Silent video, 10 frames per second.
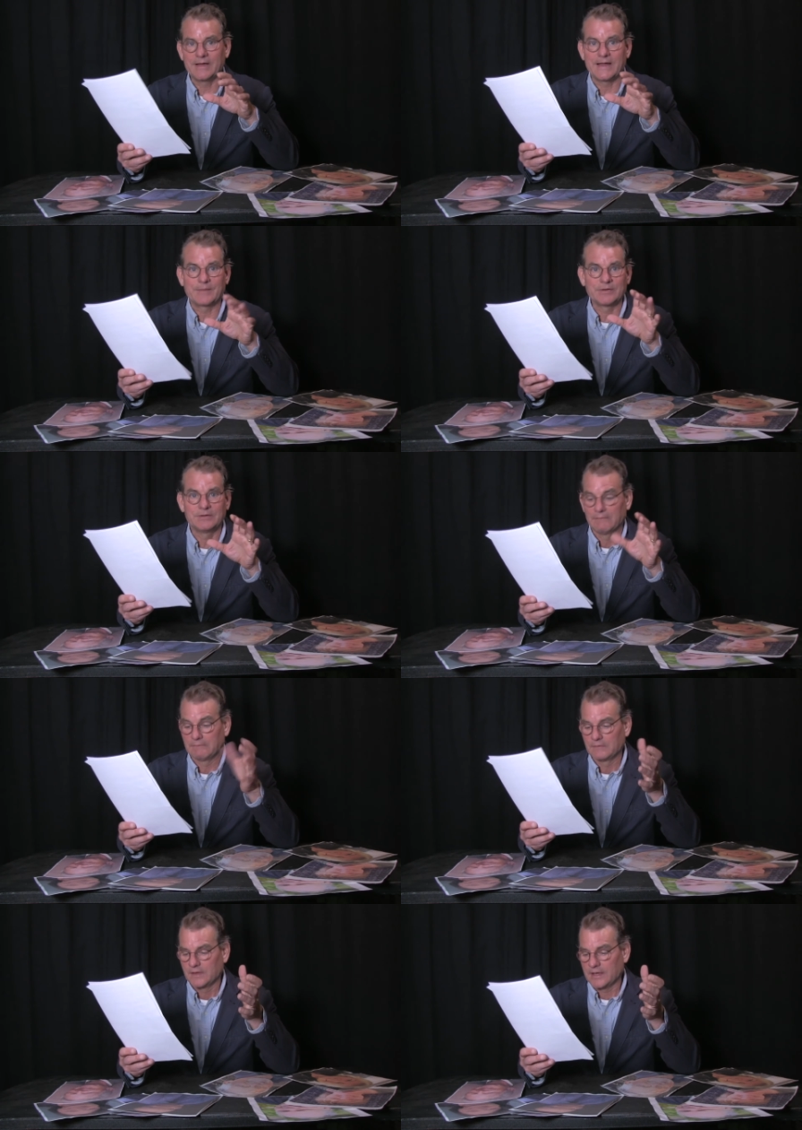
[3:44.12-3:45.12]
might happen.
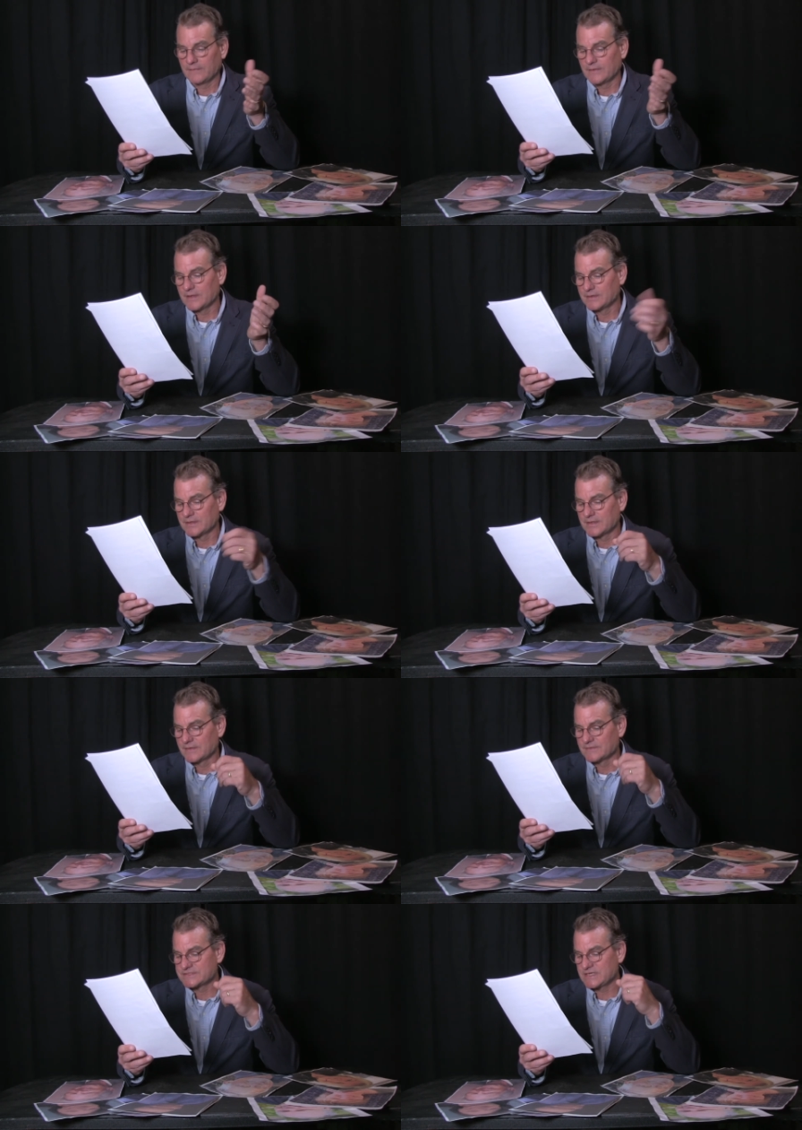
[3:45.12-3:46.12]
And then
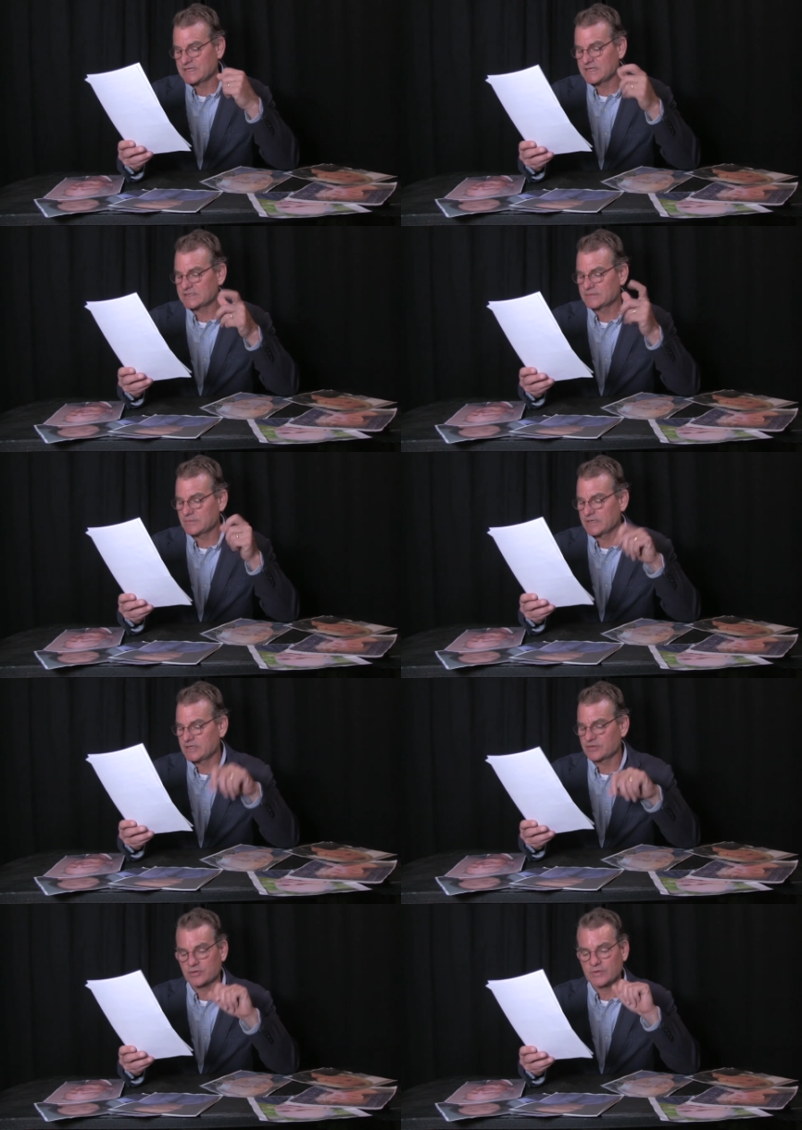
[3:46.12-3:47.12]
uh, the city kicked in
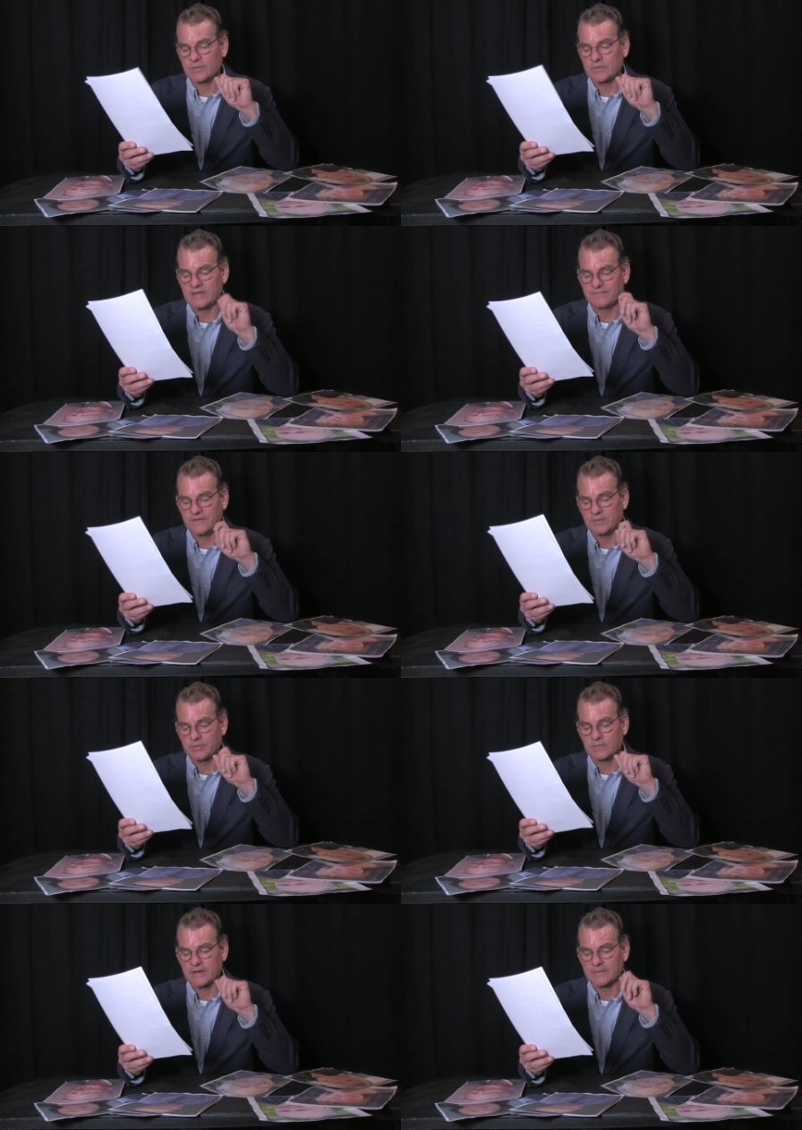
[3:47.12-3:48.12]
money to the Greenway feeding
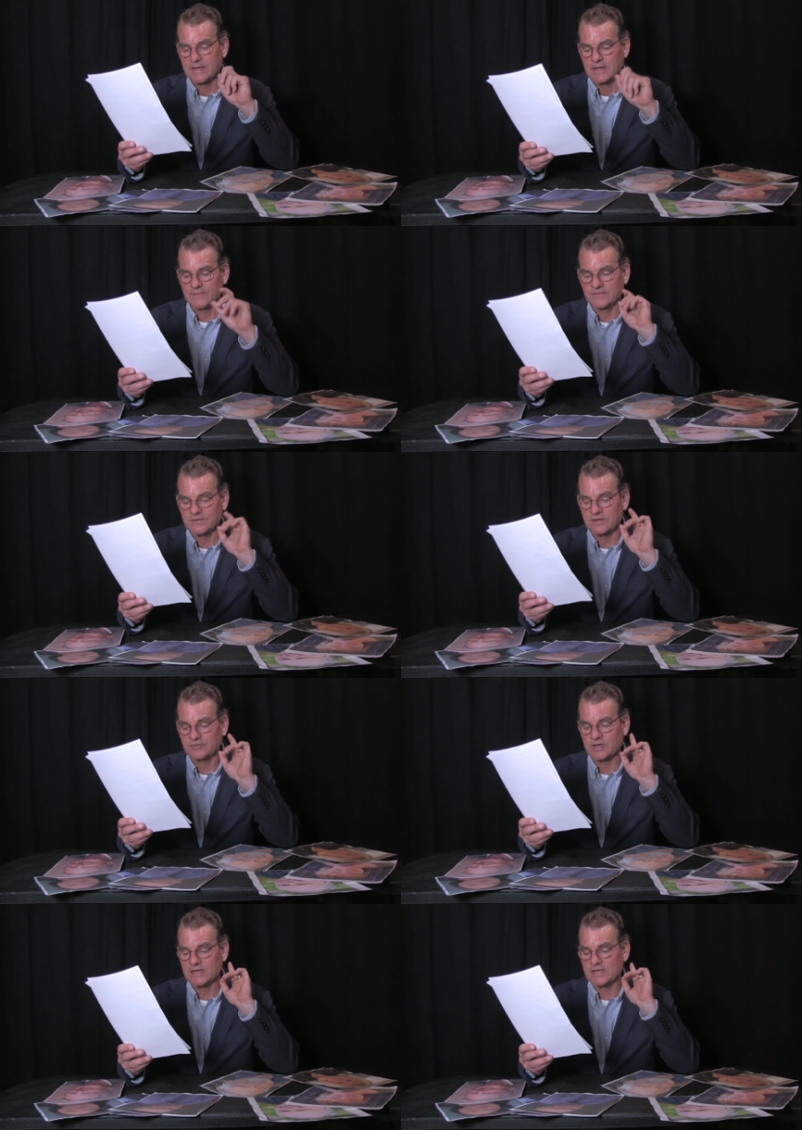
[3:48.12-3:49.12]
program, and the city is
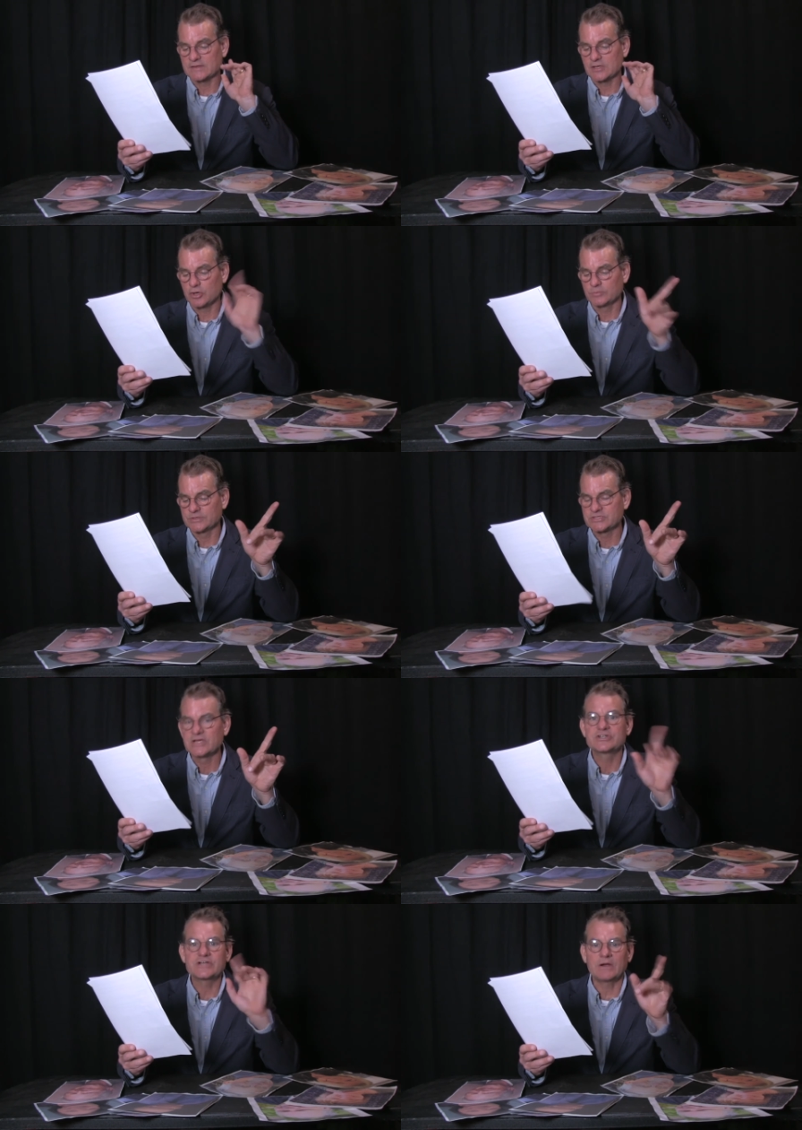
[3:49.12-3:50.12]
trying to get the homeless
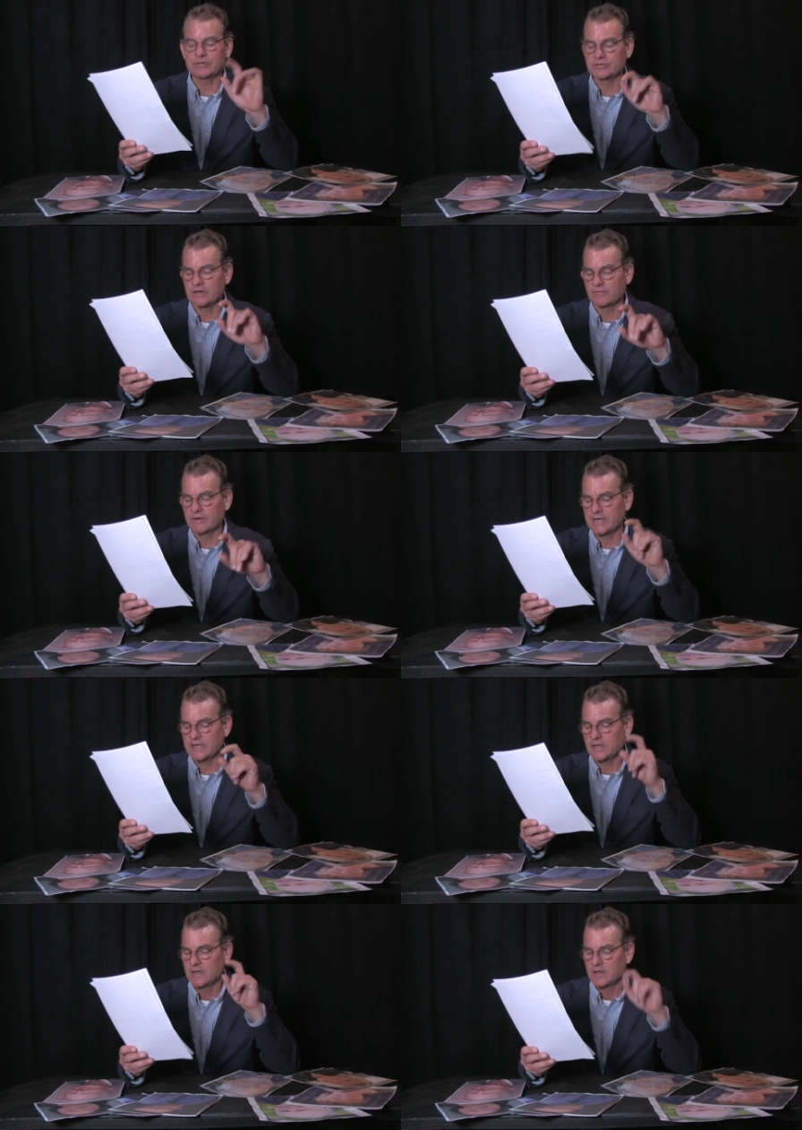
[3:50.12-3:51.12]
shower truck running.